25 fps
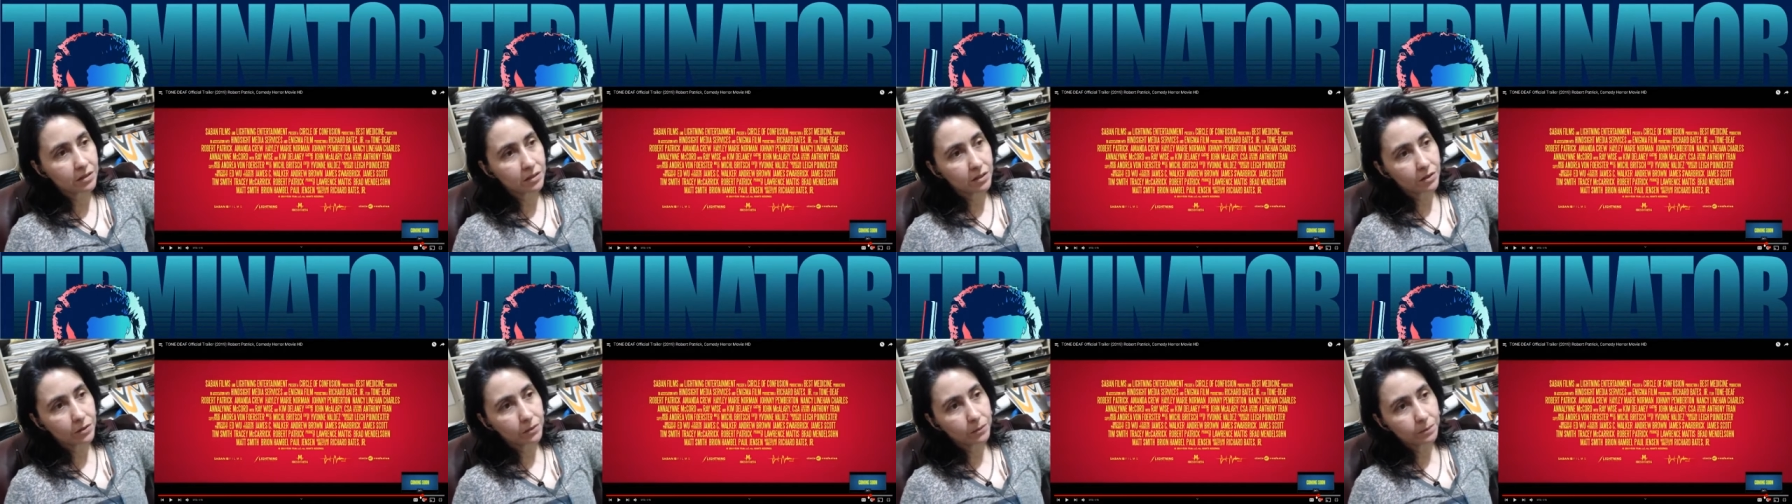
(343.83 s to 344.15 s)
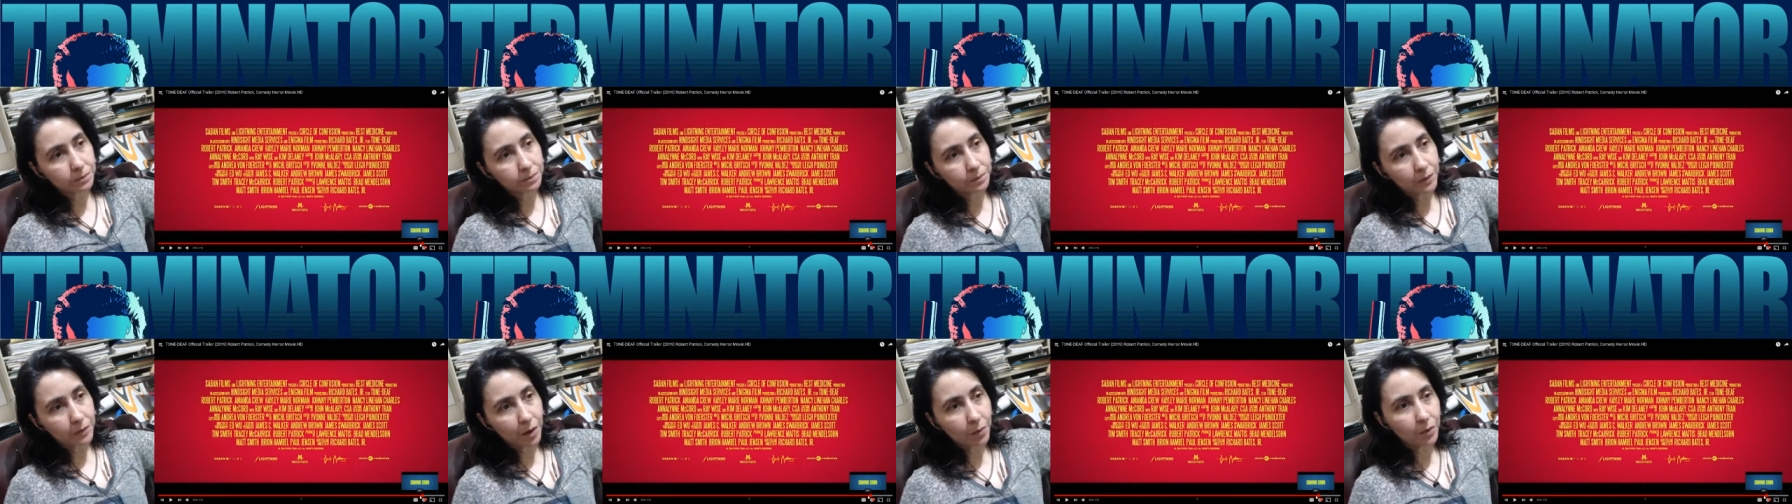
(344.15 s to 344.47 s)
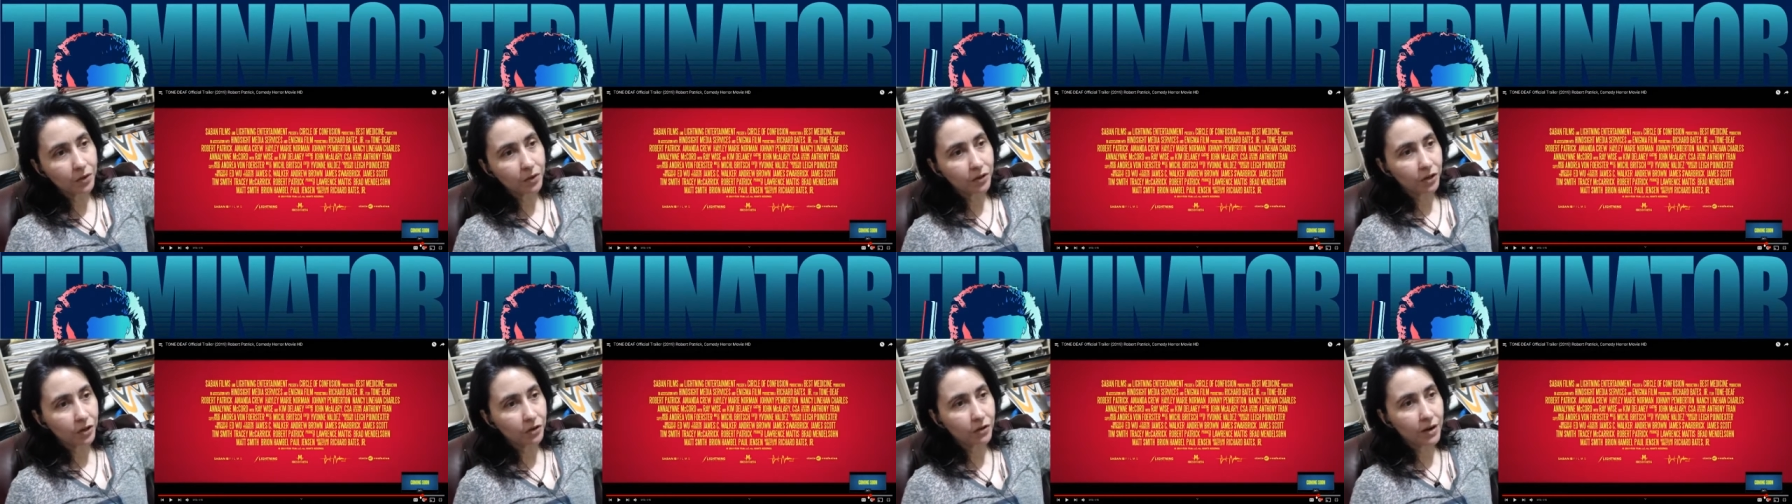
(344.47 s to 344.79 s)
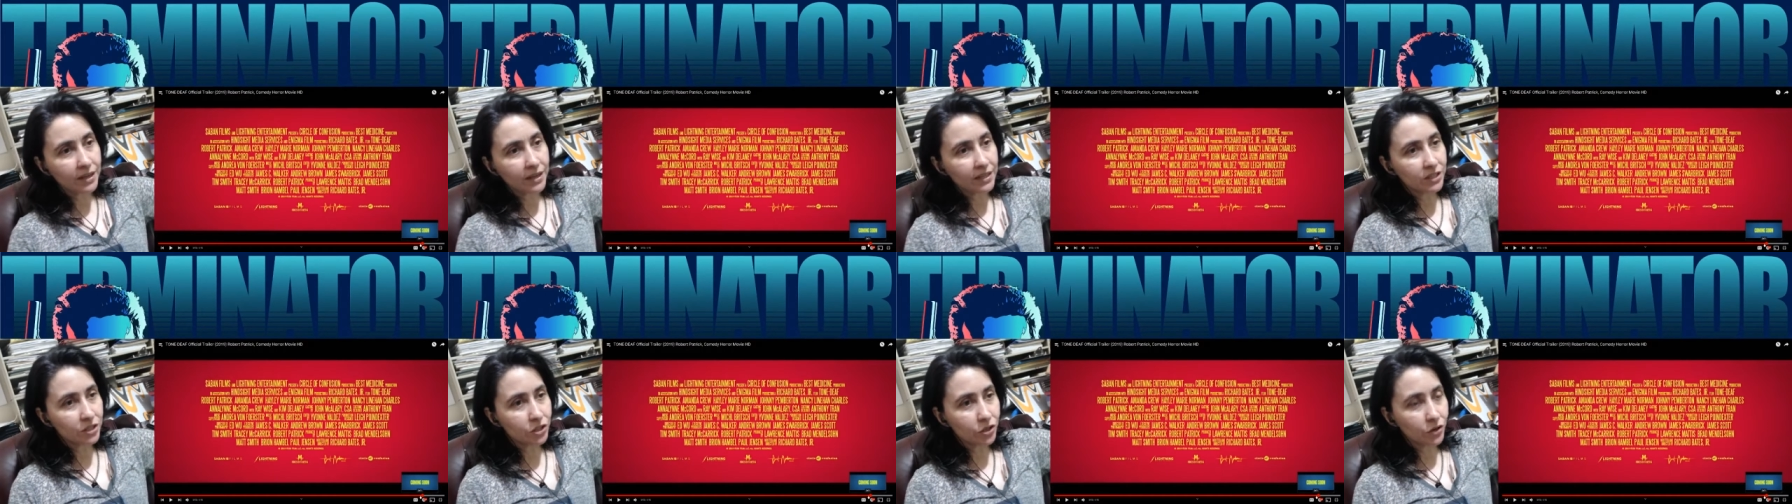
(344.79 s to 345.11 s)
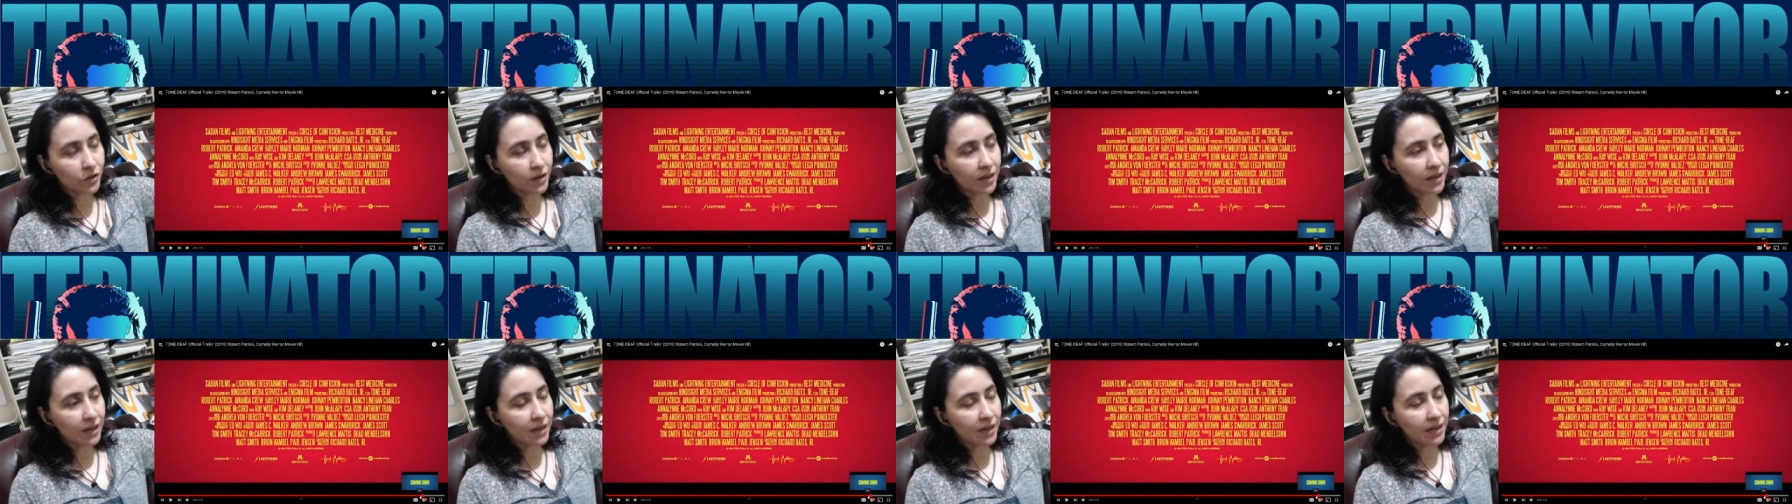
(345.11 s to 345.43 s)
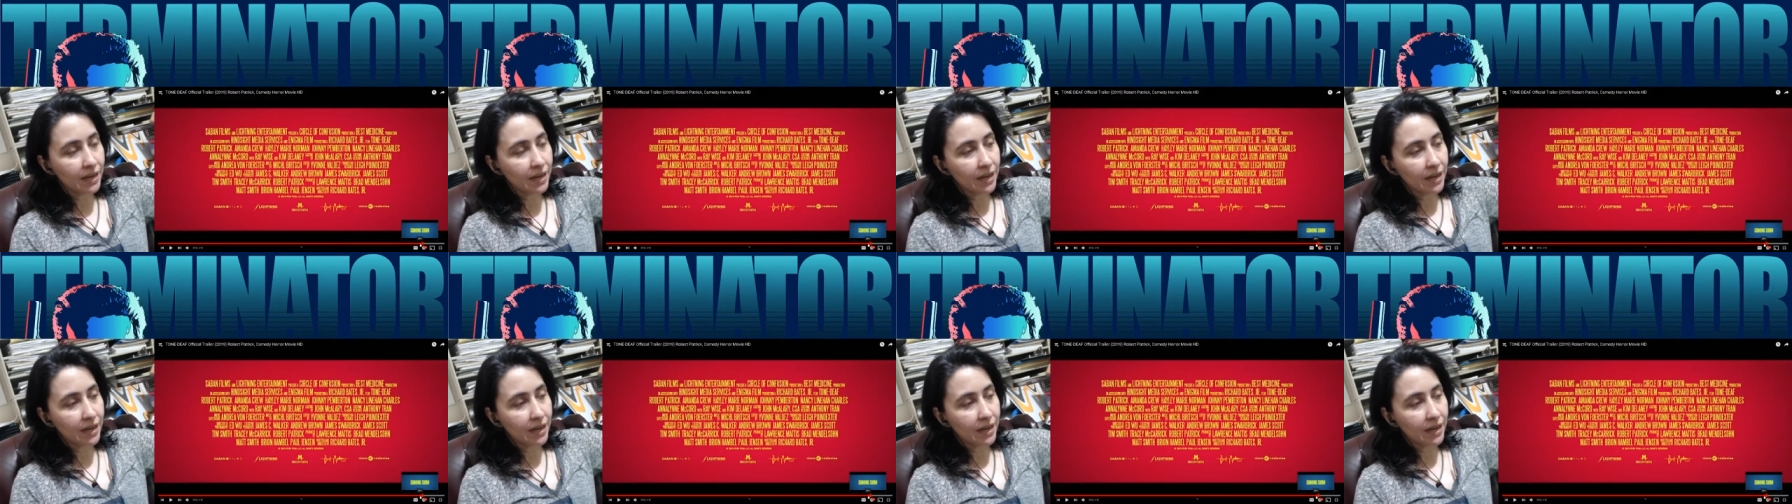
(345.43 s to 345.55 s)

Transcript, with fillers: So I'm on the credit screen